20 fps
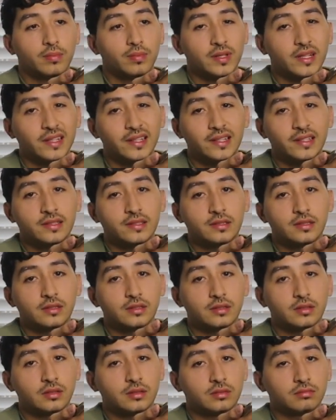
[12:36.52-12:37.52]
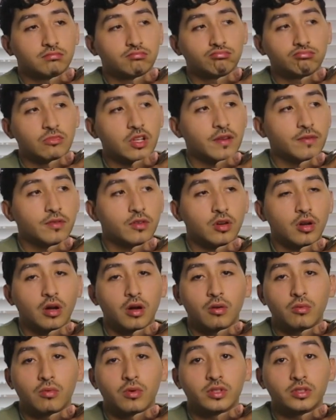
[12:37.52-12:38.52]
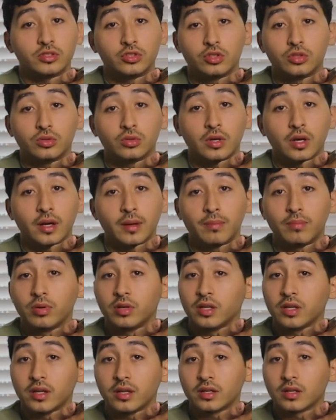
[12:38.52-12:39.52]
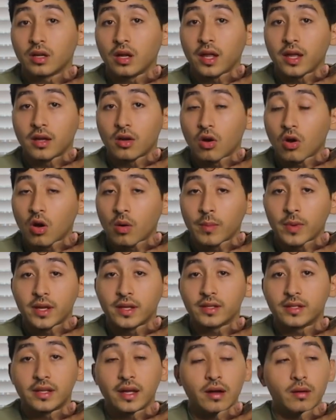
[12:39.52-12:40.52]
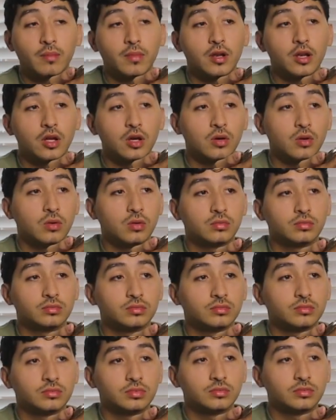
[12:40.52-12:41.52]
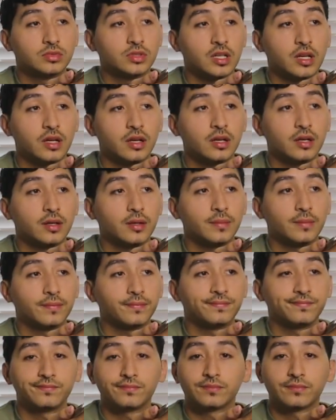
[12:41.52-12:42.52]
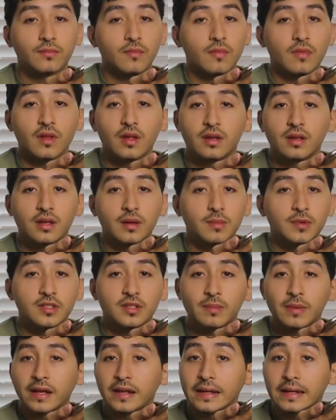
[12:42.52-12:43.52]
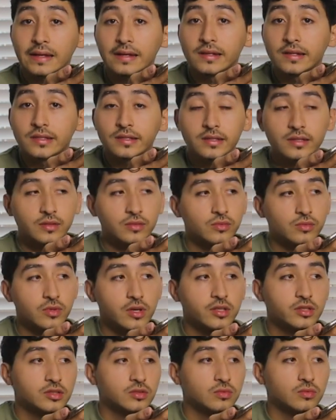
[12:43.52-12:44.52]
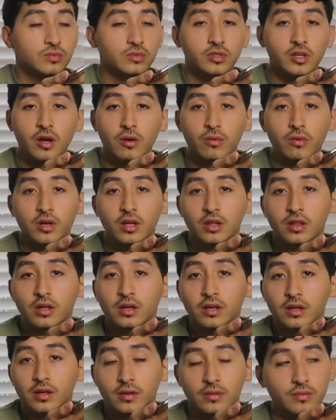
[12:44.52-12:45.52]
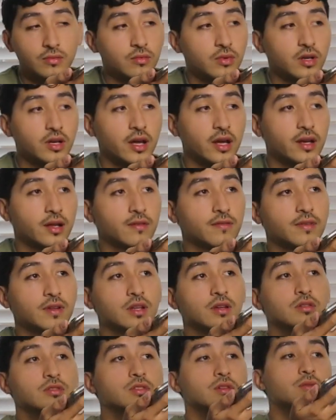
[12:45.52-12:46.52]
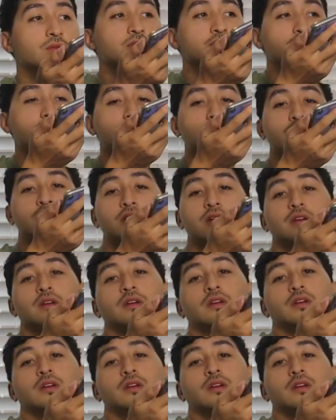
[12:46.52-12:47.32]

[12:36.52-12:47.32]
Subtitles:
Please, if y'all want to put a comment down below to give me some ideas. What y'all want to look? What kind of videos y'all want to see?